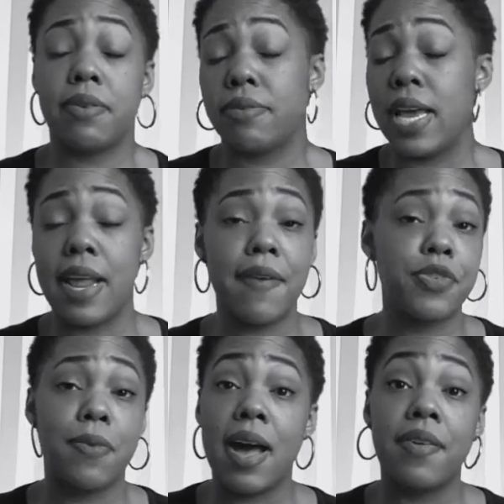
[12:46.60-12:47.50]
And after
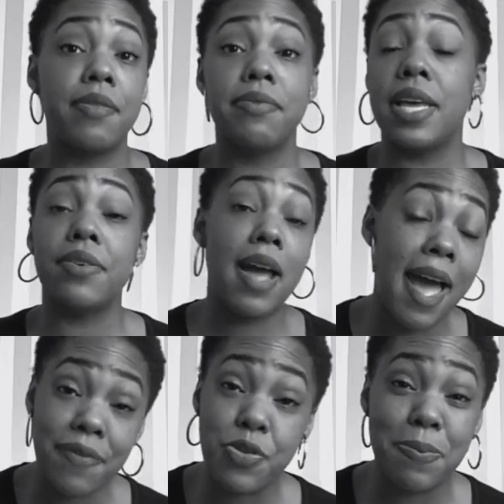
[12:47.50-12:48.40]
a while, they don't
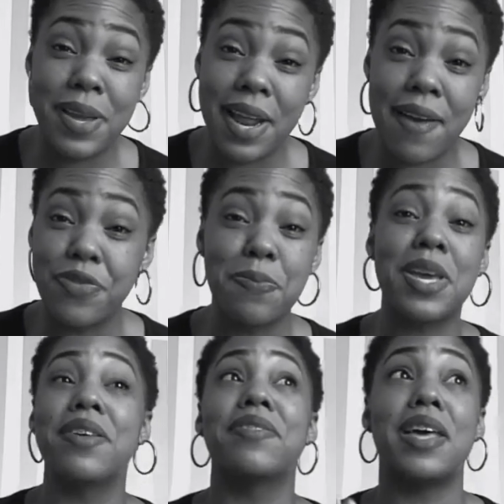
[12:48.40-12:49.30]
have to repeat after
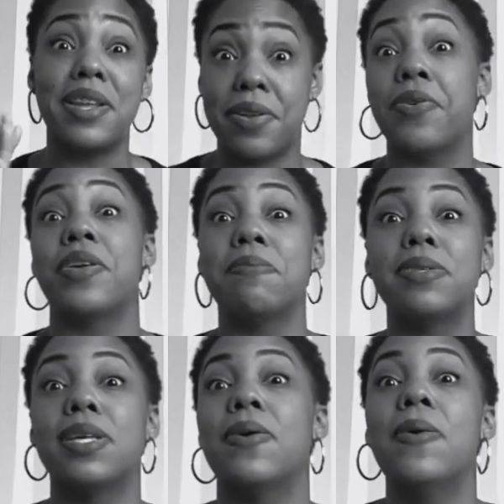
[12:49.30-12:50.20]
me. They know them.
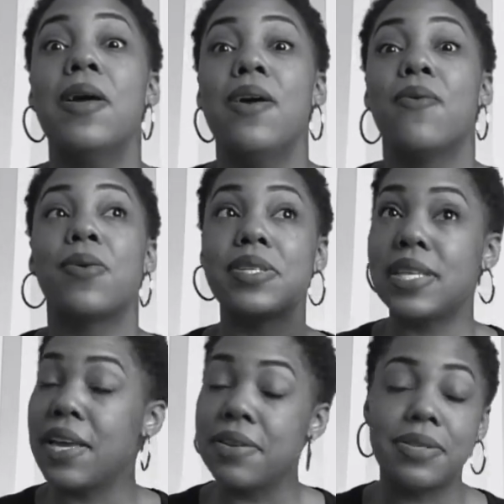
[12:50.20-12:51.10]
So we're
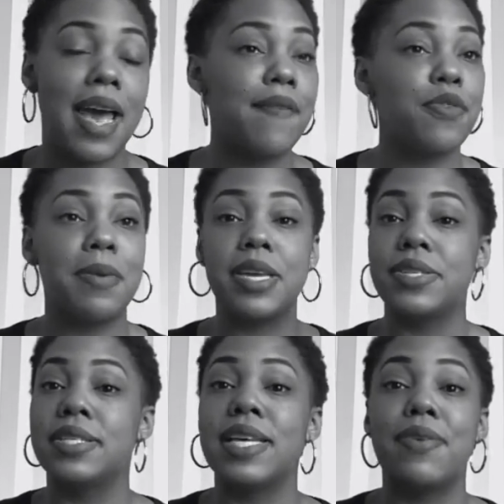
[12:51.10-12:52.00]
saying those
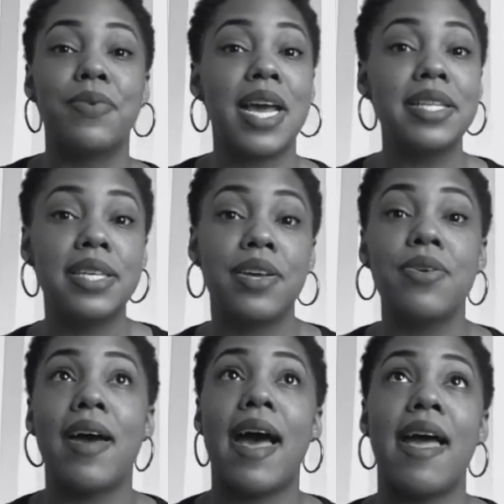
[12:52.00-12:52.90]
affirmations. And when I tell
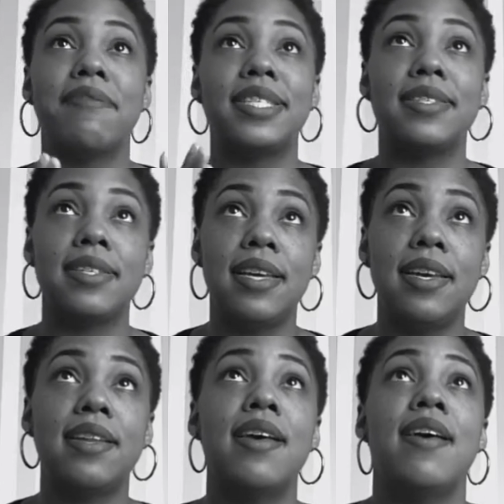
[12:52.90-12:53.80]
you, I have
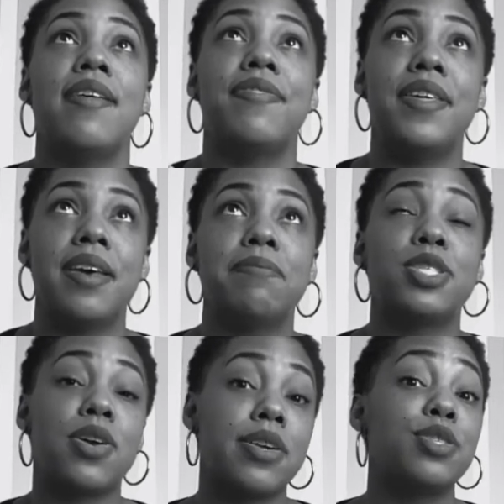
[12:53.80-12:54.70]
seen them
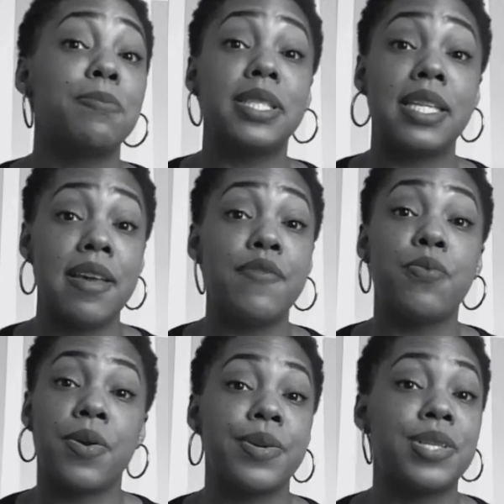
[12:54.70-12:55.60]
start to believe the
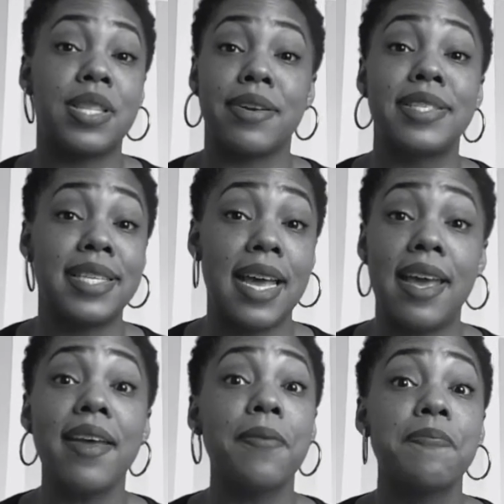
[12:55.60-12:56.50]
words that they're
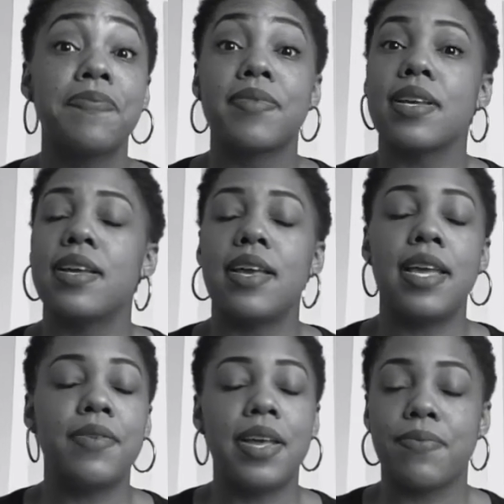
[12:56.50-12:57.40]
saying,
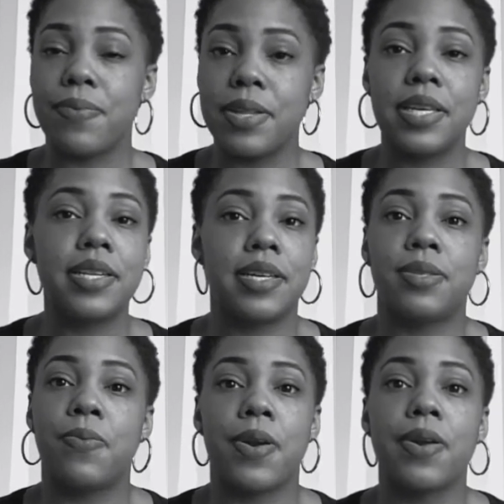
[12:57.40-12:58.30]
it really does
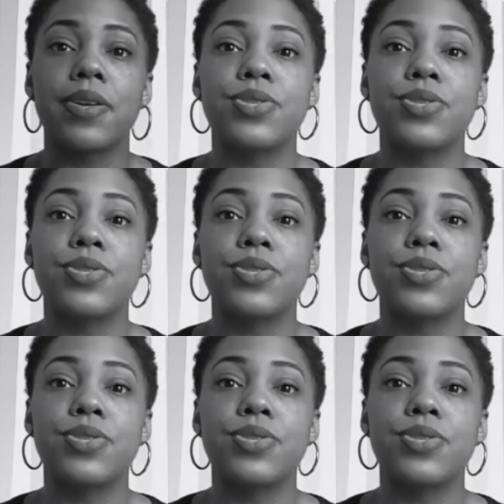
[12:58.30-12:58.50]
work.